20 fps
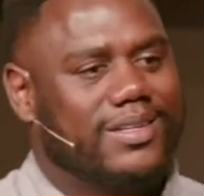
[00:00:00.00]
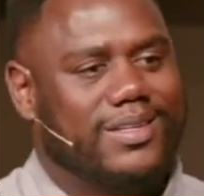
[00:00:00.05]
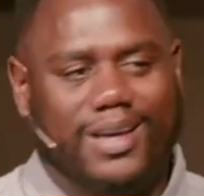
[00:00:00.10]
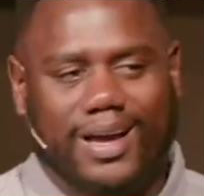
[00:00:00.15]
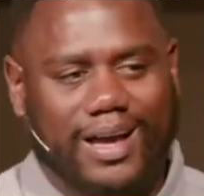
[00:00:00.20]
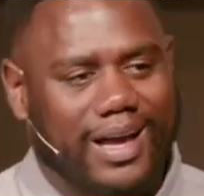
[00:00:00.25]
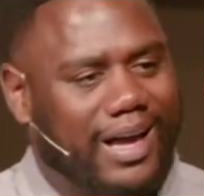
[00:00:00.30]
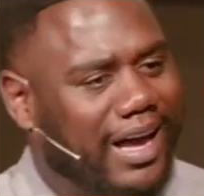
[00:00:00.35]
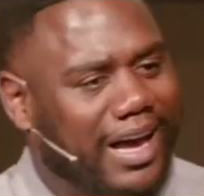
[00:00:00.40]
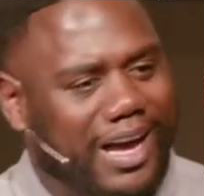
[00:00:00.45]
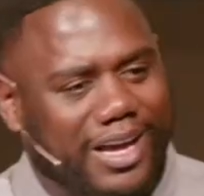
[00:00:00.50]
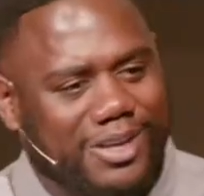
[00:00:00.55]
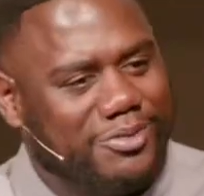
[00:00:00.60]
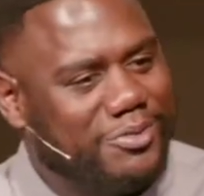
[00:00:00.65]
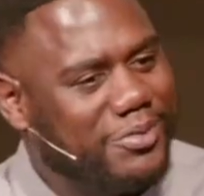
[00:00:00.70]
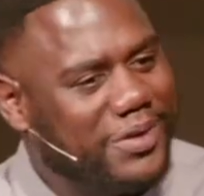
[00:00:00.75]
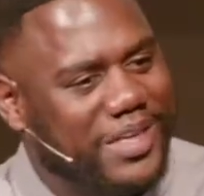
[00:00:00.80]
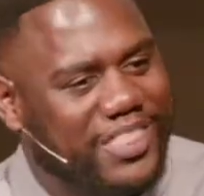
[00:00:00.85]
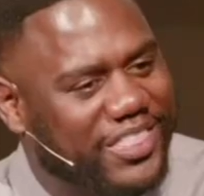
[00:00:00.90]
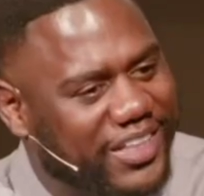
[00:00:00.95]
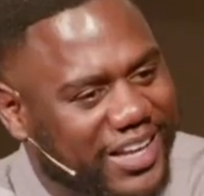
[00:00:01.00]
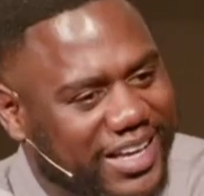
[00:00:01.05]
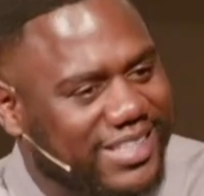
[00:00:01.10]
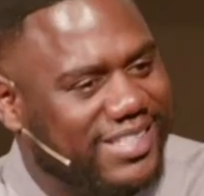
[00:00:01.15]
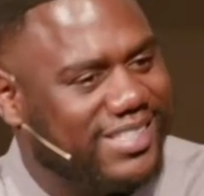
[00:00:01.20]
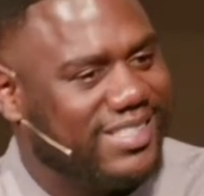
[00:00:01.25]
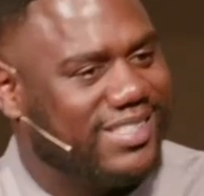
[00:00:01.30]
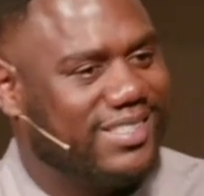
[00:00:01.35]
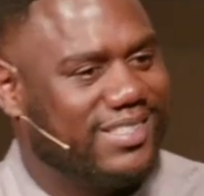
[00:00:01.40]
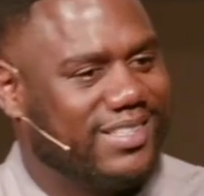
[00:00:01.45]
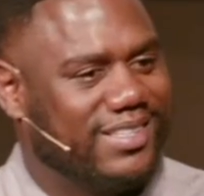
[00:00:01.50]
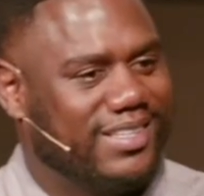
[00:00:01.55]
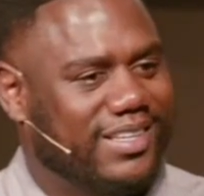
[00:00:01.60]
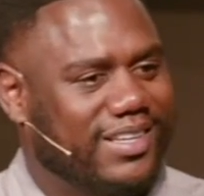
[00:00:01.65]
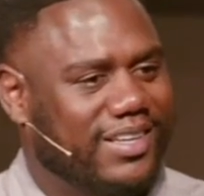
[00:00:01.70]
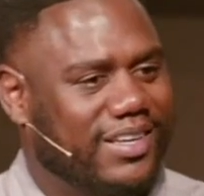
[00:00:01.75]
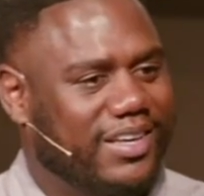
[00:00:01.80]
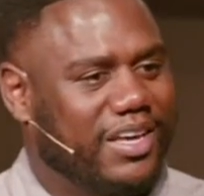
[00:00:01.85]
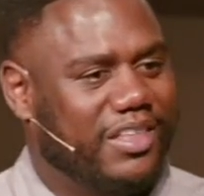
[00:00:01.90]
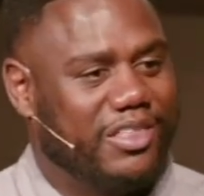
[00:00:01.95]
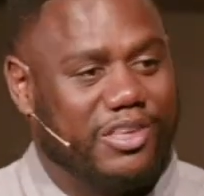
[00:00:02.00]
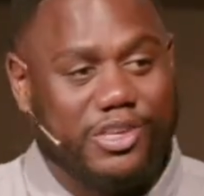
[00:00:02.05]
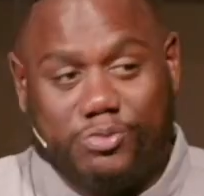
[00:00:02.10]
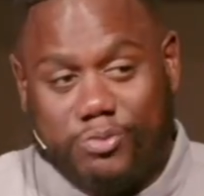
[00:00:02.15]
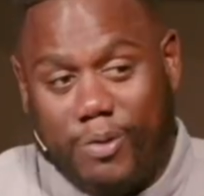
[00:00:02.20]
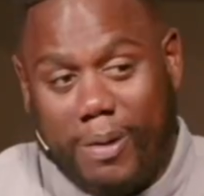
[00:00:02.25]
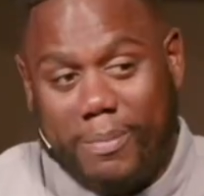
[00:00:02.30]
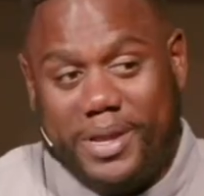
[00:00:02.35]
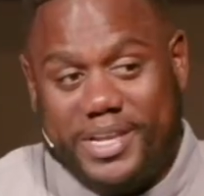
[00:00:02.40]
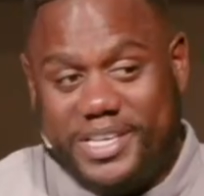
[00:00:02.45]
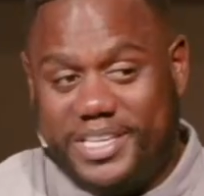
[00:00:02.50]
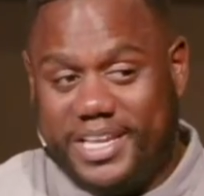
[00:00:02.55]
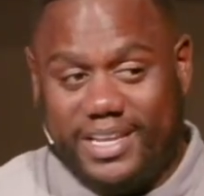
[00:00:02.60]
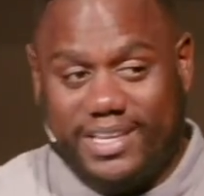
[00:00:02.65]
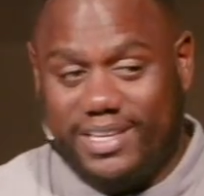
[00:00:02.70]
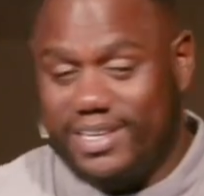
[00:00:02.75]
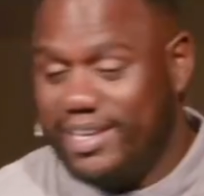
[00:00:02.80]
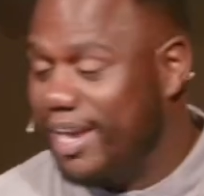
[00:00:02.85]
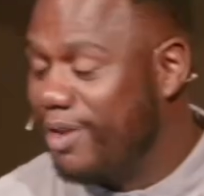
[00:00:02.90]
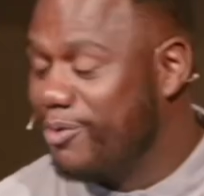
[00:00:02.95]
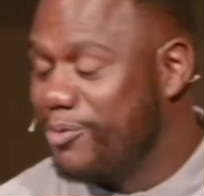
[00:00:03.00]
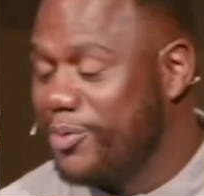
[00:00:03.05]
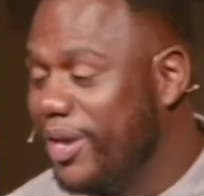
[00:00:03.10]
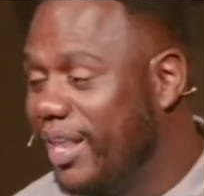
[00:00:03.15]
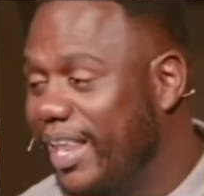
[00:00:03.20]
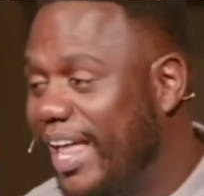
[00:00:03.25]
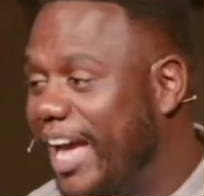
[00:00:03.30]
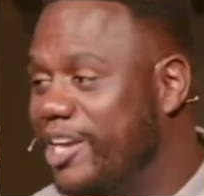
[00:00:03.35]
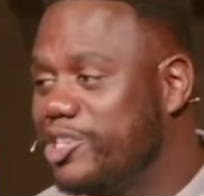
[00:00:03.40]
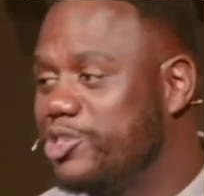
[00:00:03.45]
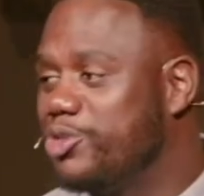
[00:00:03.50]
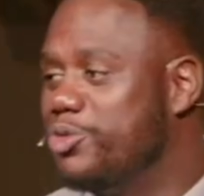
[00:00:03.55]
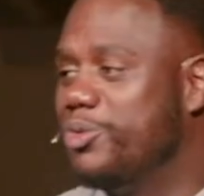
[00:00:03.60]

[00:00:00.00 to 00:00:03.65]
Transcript: God with us. This woman didn't yet realize